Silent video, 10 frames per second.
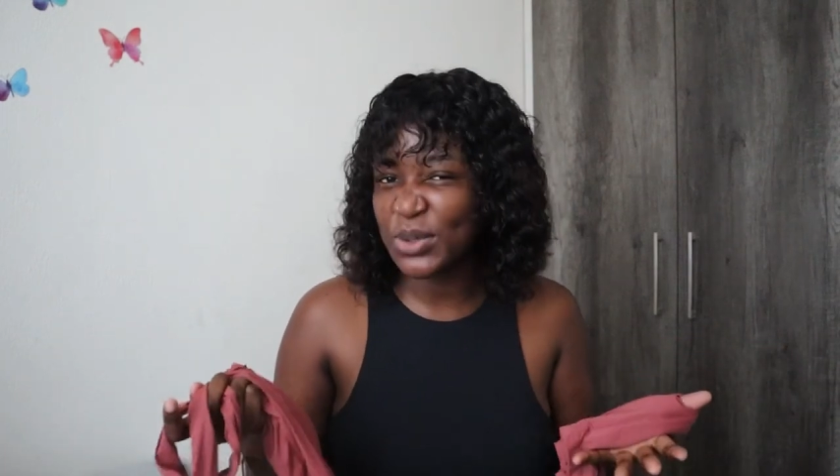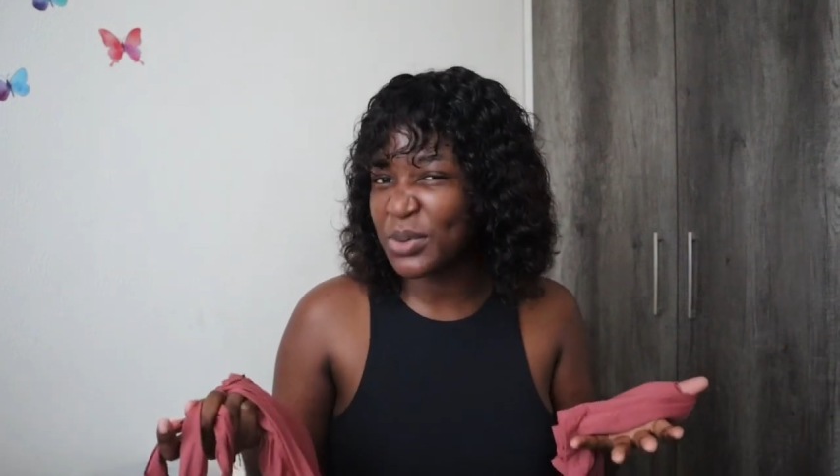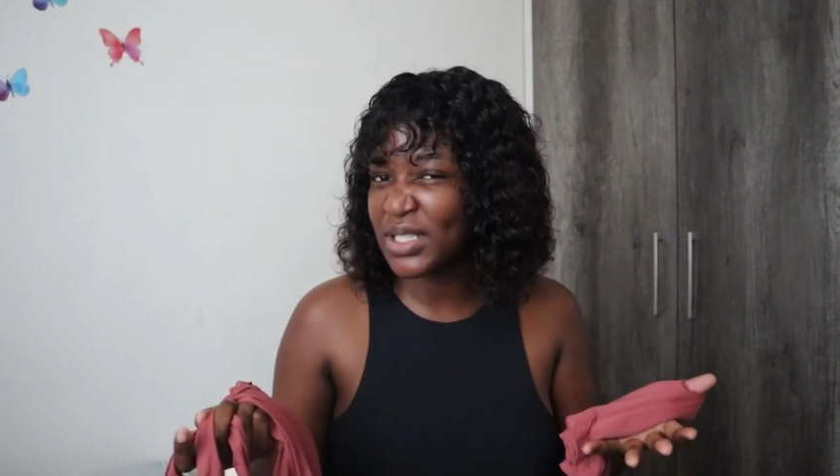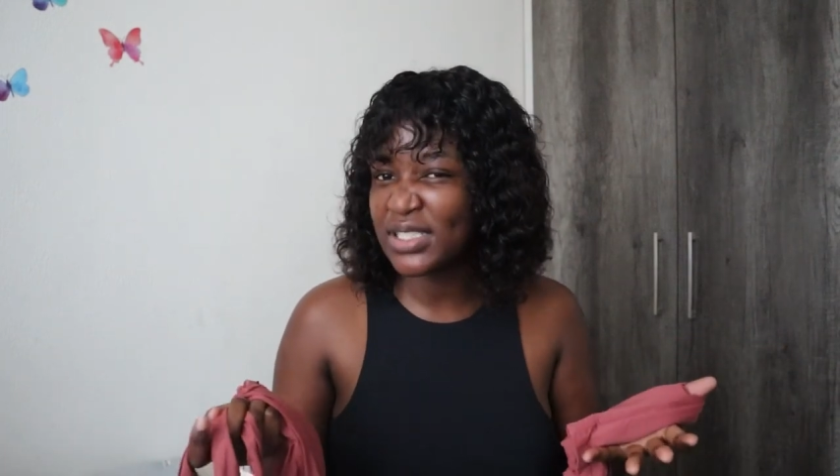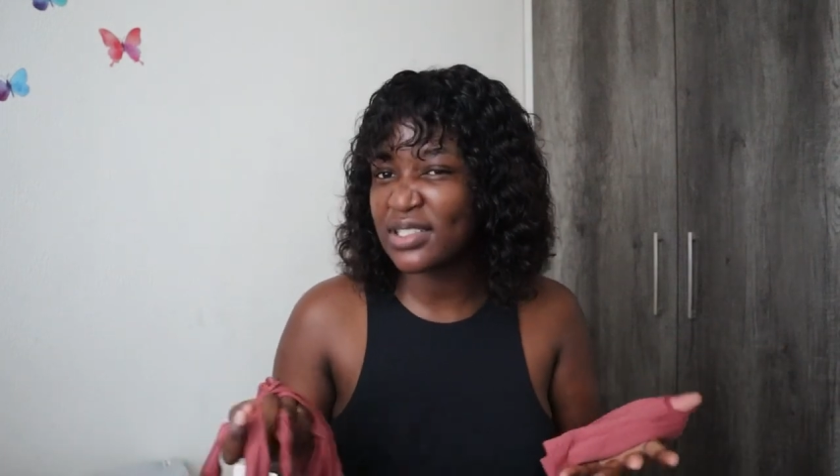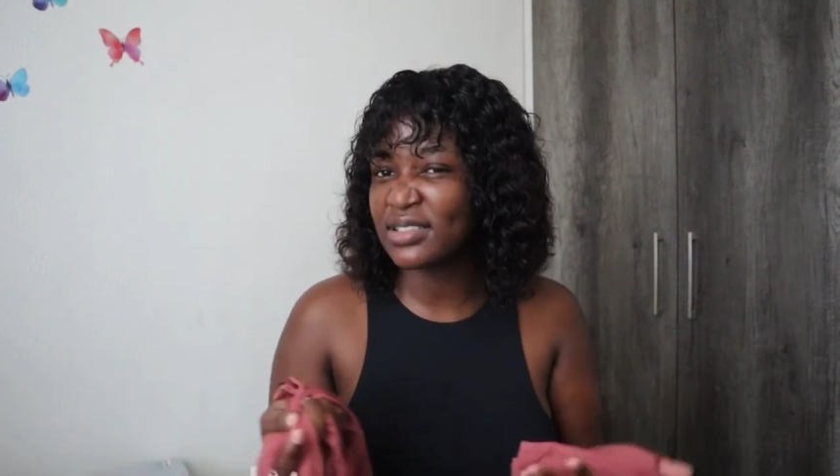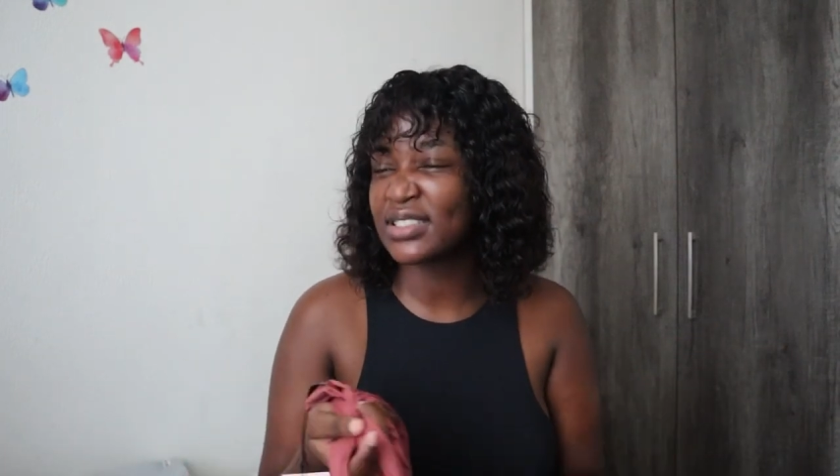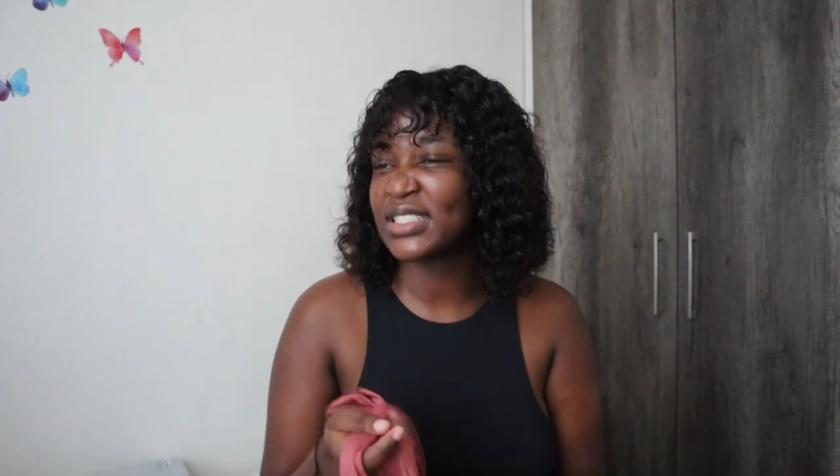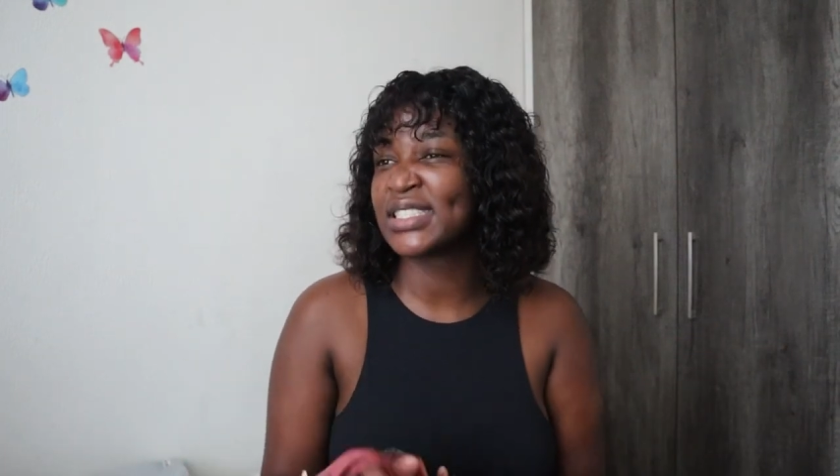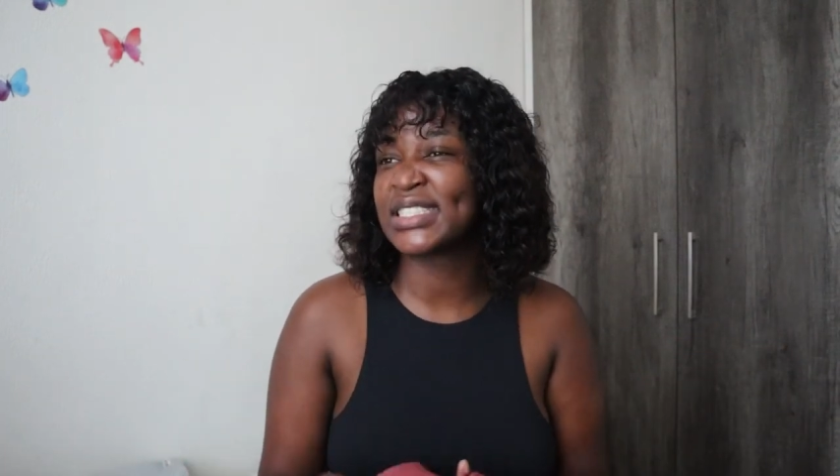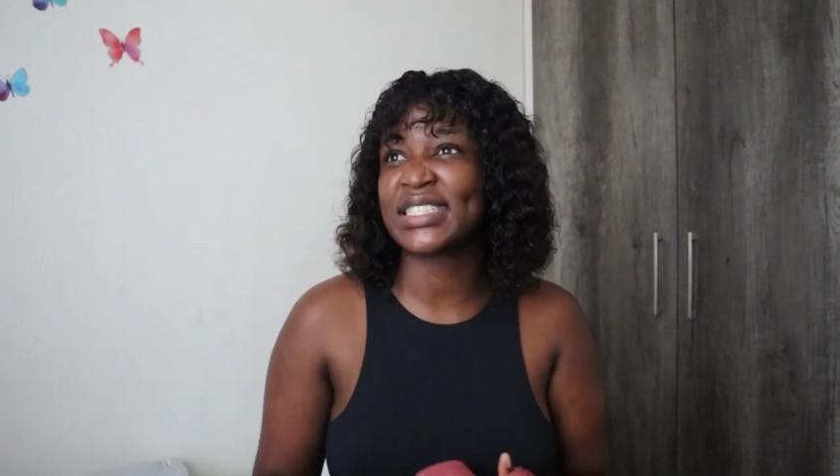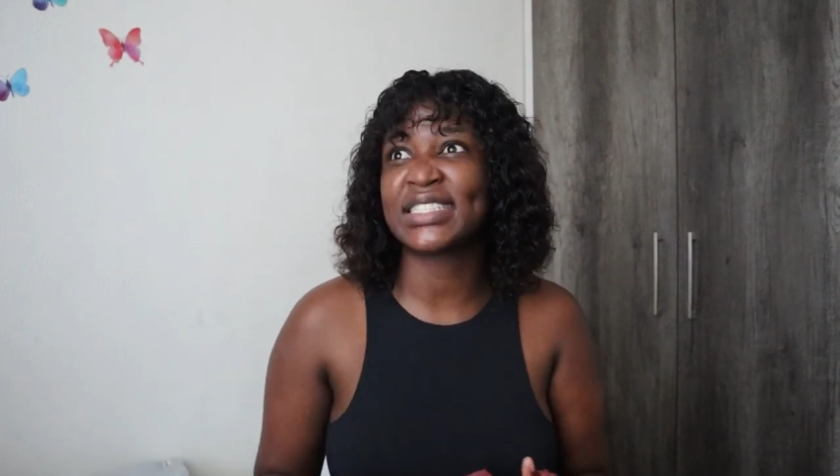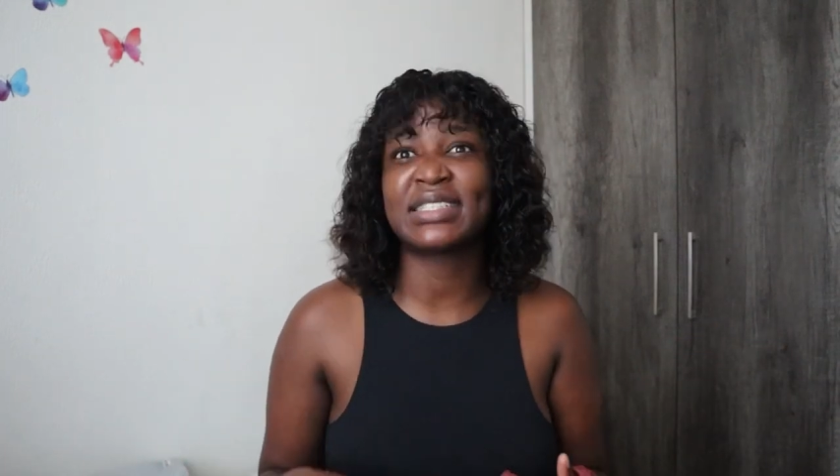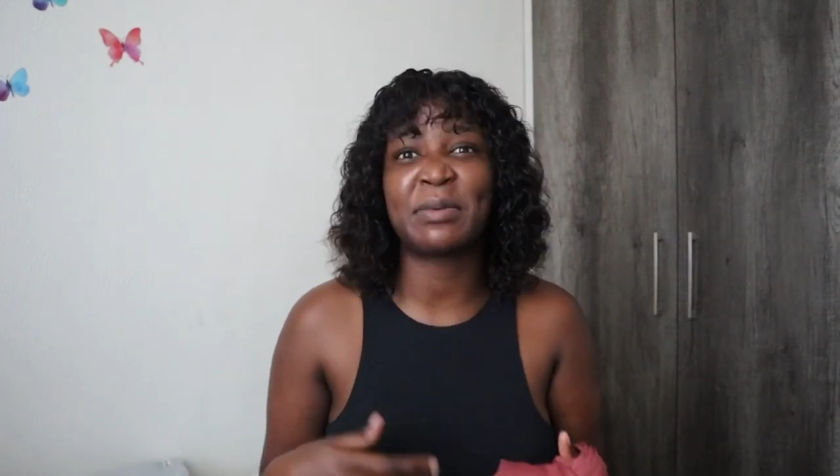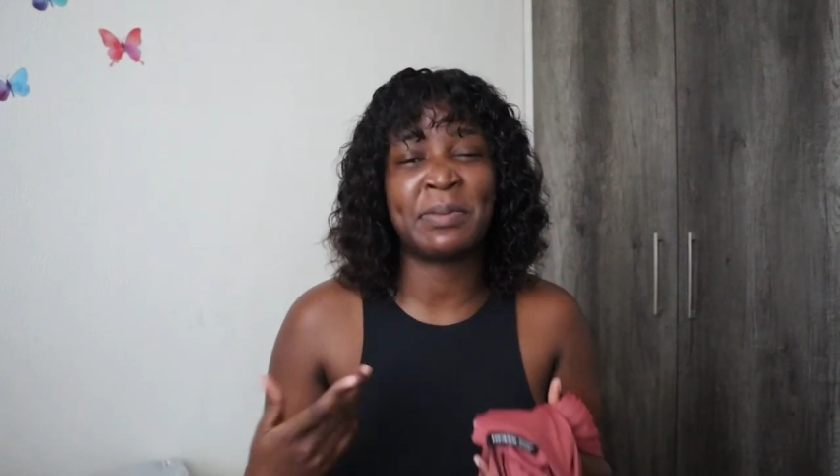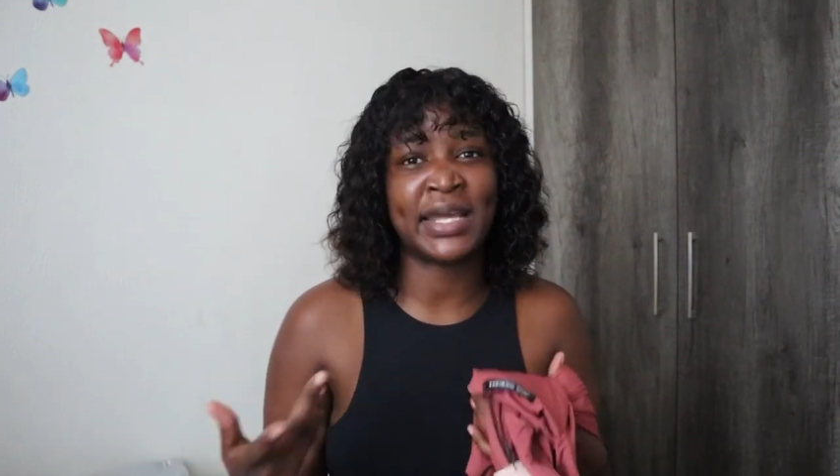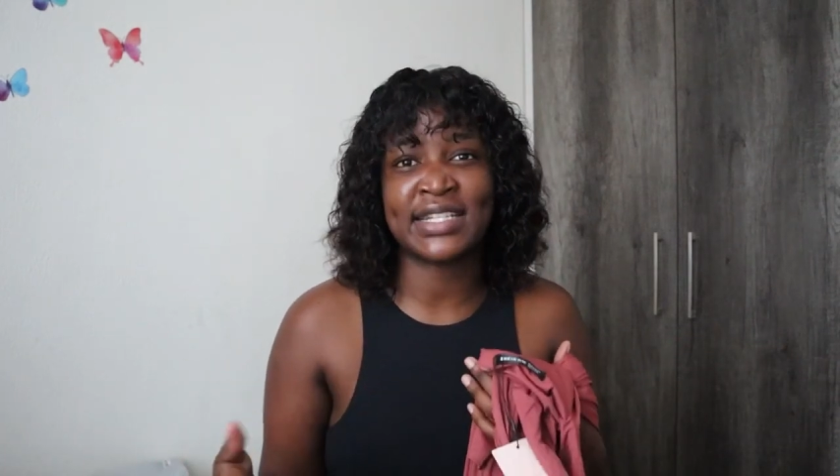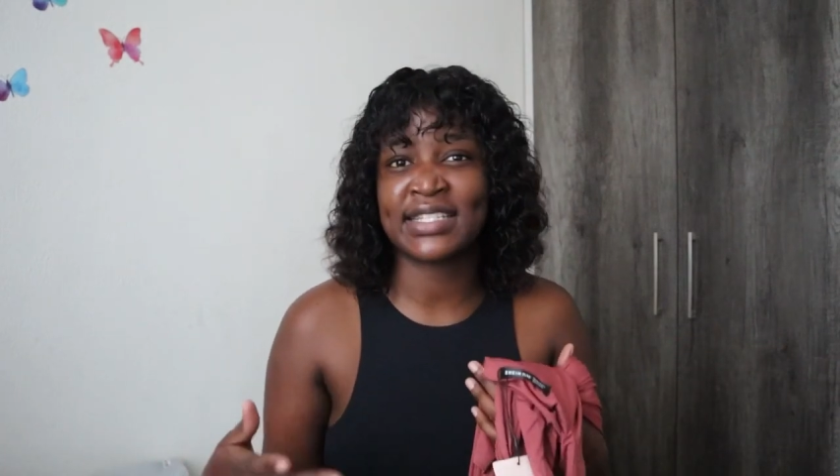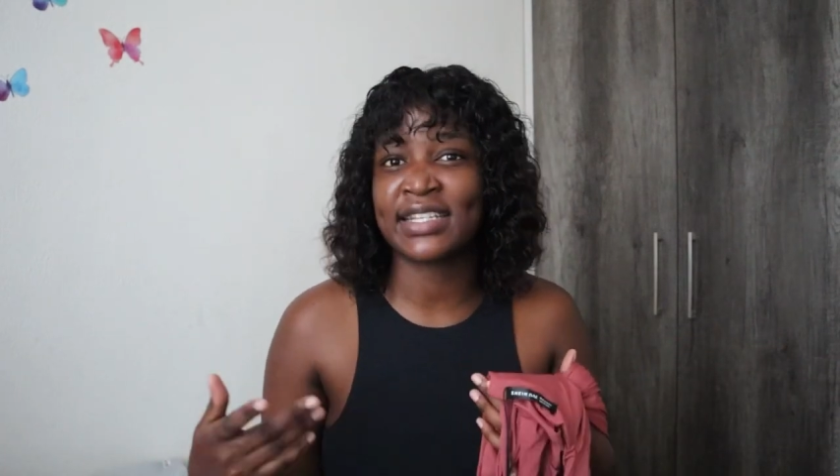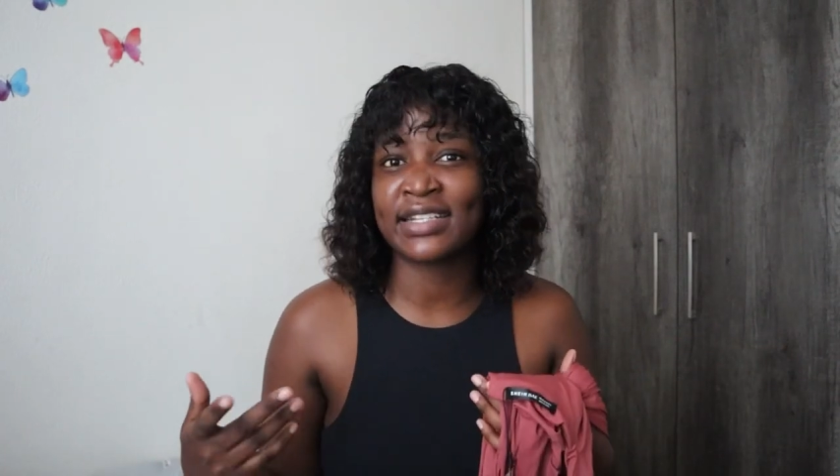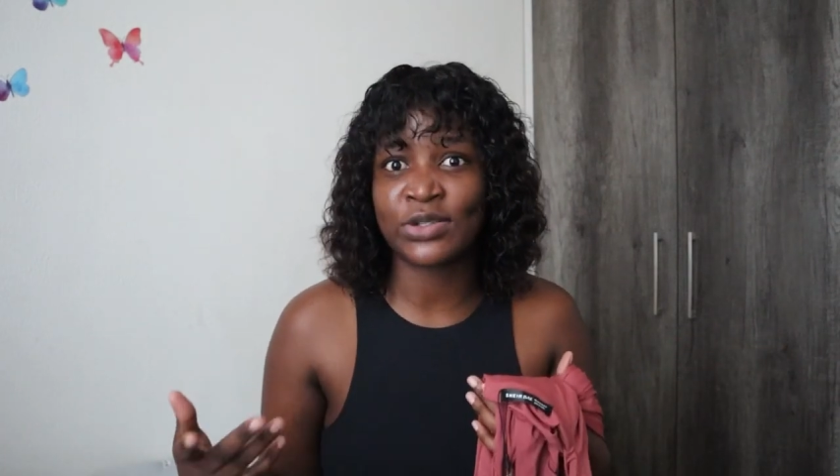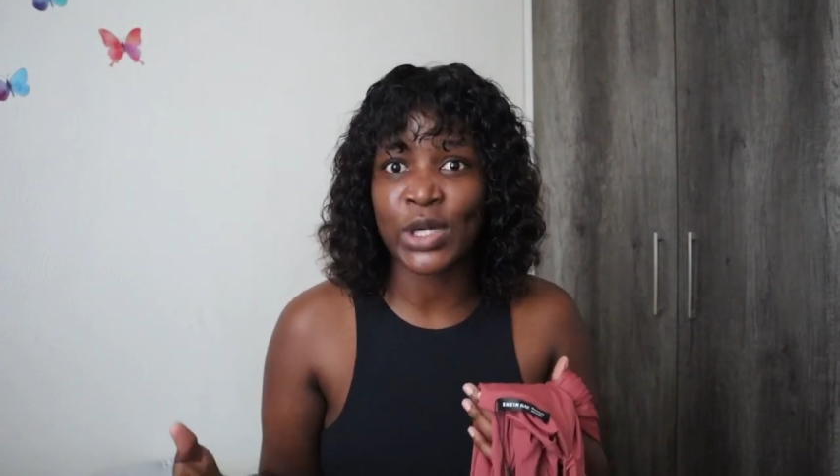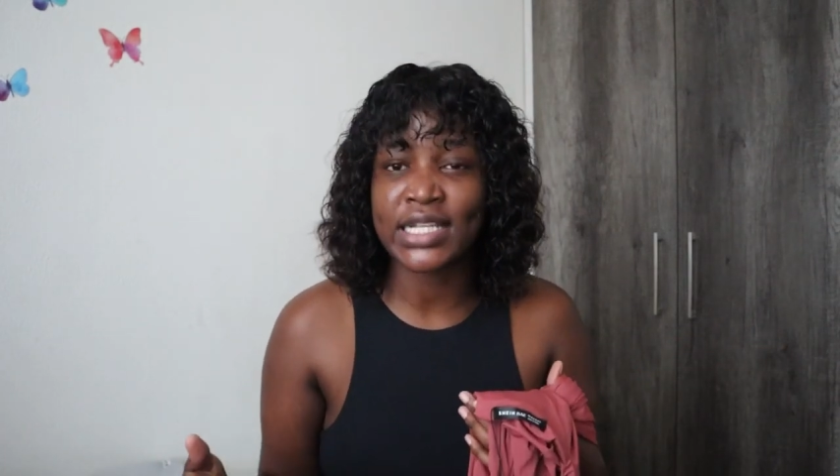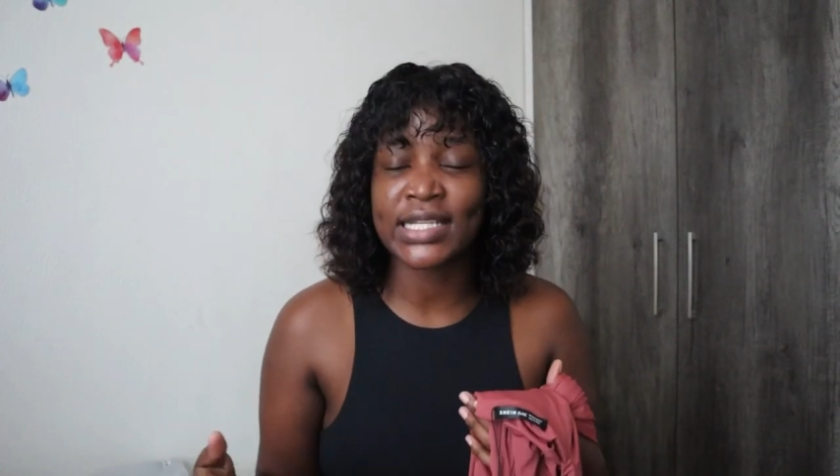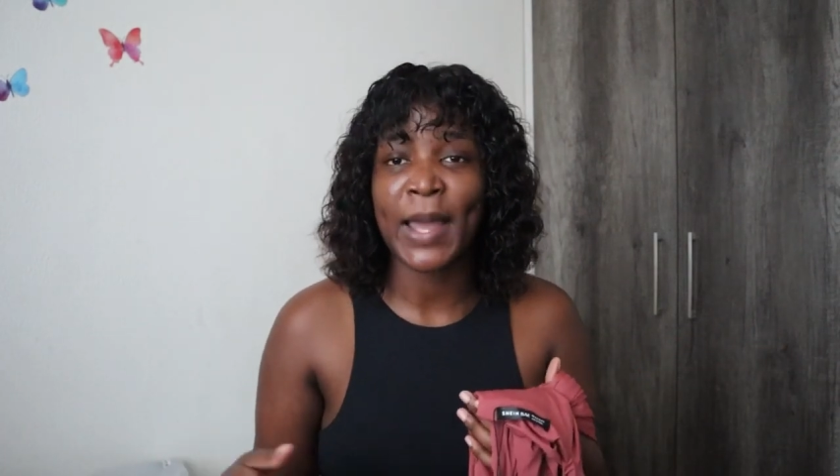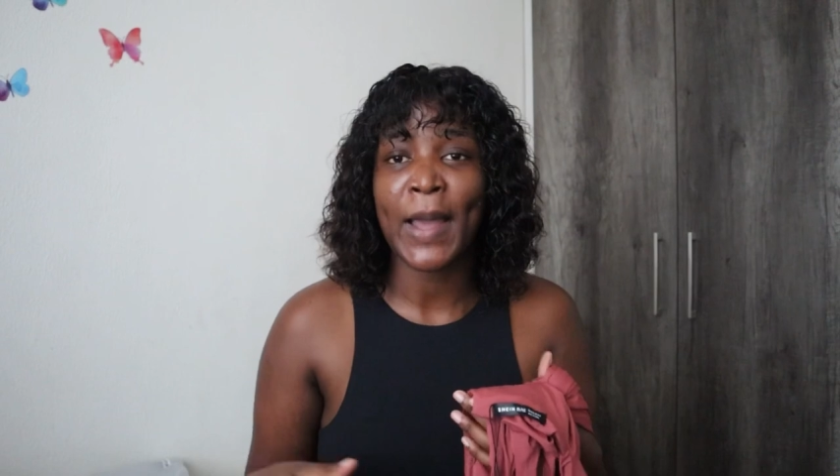to it because it's just a basic dress,